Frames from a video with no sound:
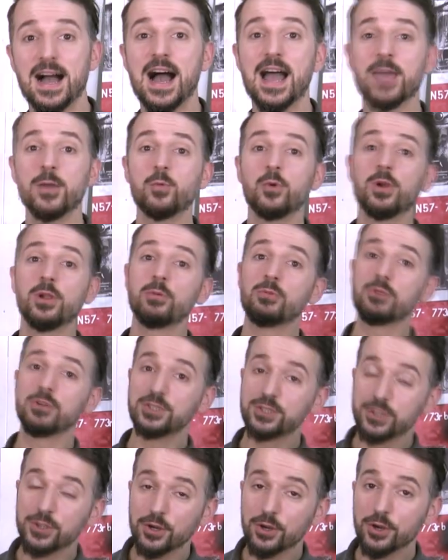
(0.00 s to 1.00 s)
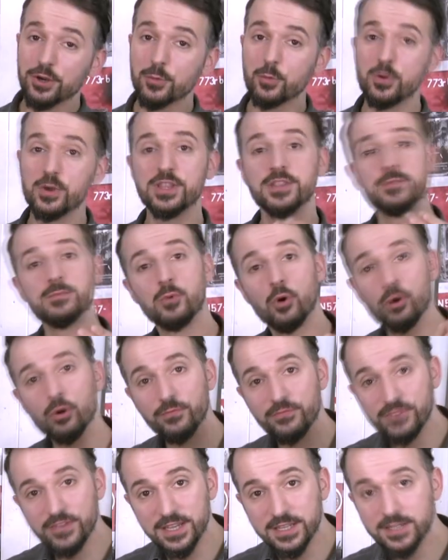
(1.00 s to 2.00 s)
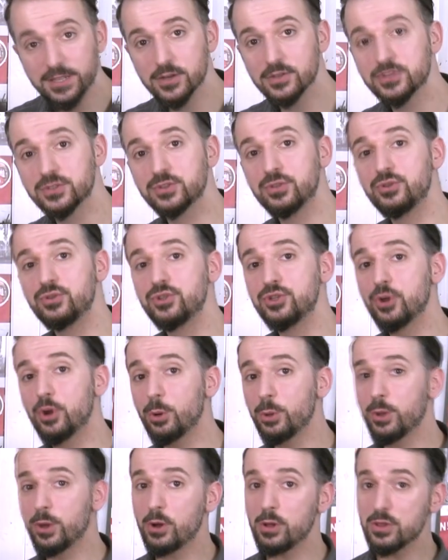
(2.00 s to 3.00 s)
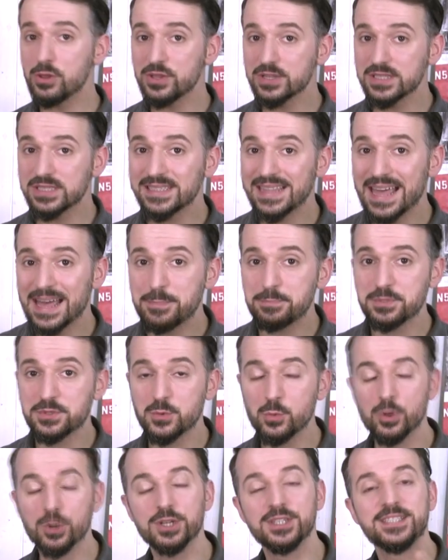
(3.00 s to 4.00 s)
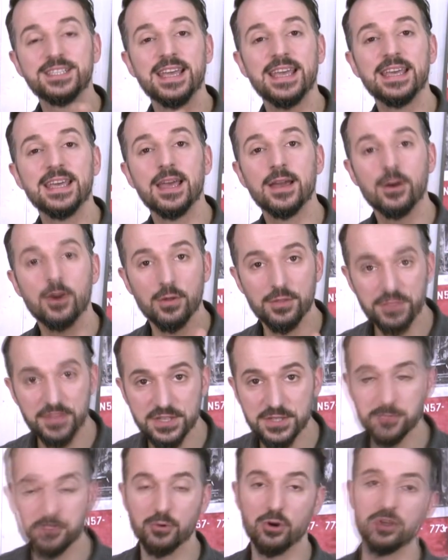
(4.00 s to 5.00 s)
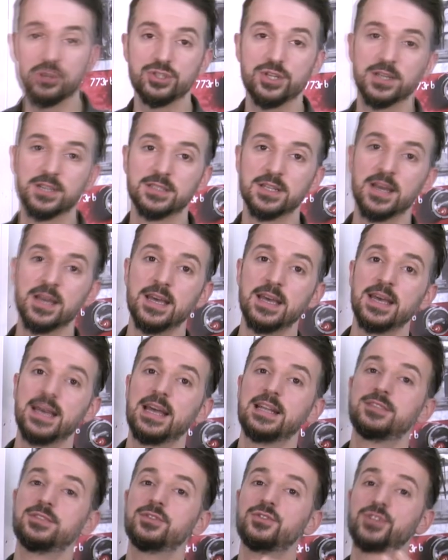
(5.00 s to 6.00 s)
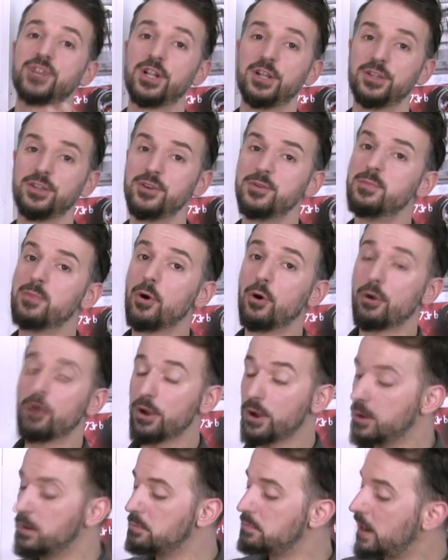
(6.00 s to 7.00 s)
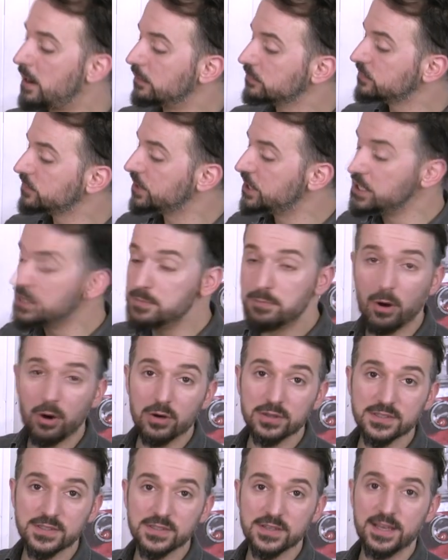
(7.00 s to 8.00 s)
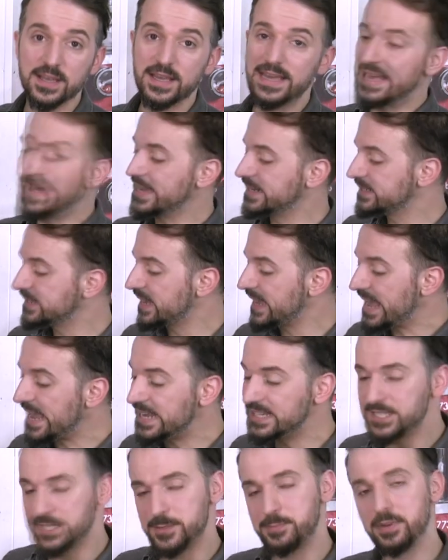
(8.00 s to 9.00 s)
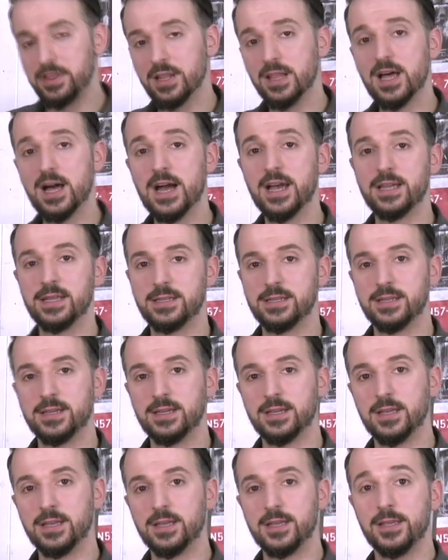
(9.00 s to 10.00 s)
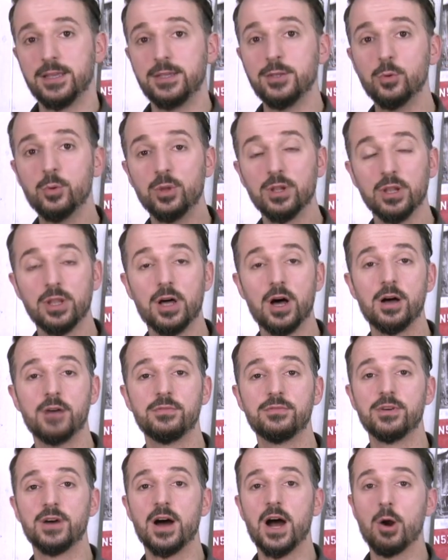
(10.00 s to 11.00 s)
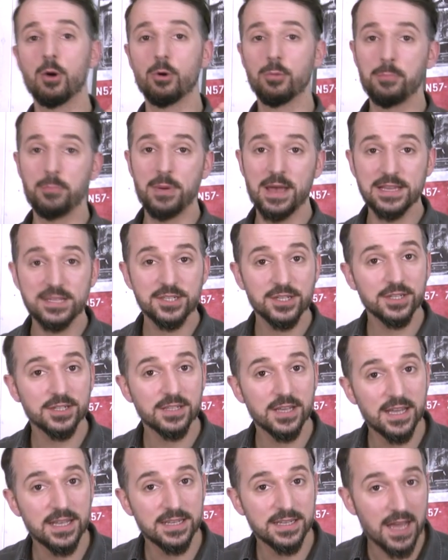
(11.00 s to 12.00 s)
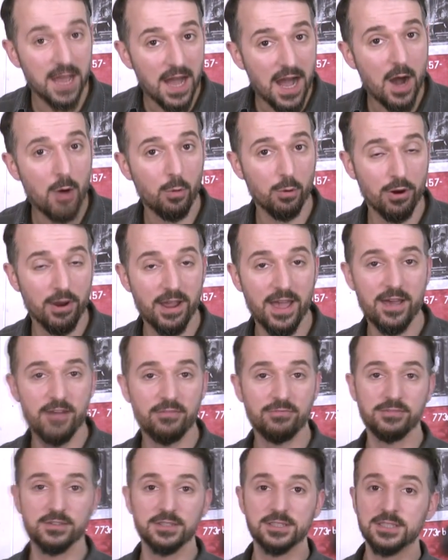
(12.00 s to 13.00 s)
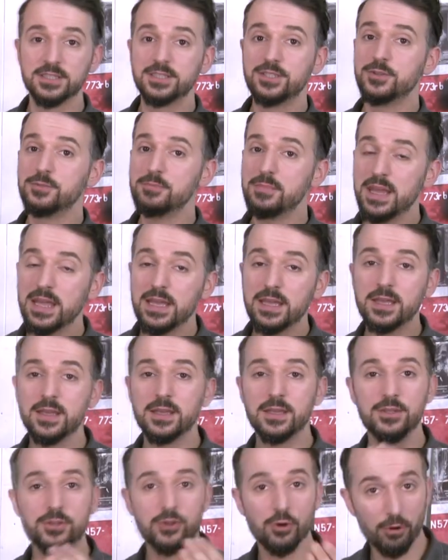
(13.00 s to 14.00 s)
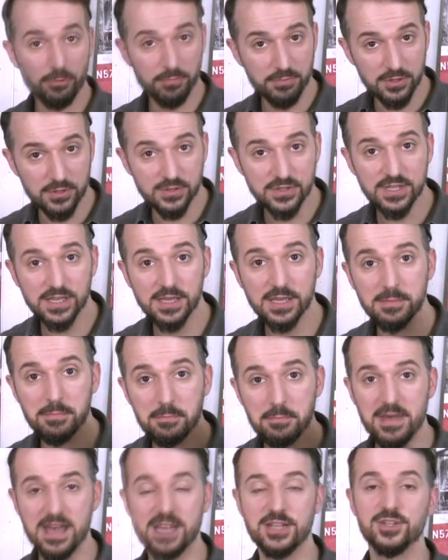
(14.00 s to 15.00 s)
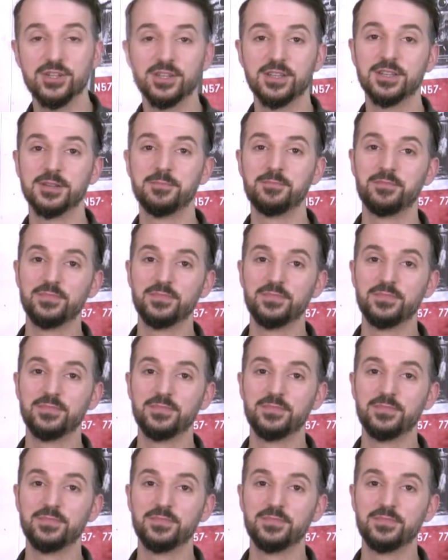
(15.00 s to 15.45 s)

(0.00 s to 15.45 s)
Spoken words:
I will return with more videos to show you all the steps we're taking on this project and to tell you more about Keybo.X and ATP Line. You will love our passion and our effort to make your music magic.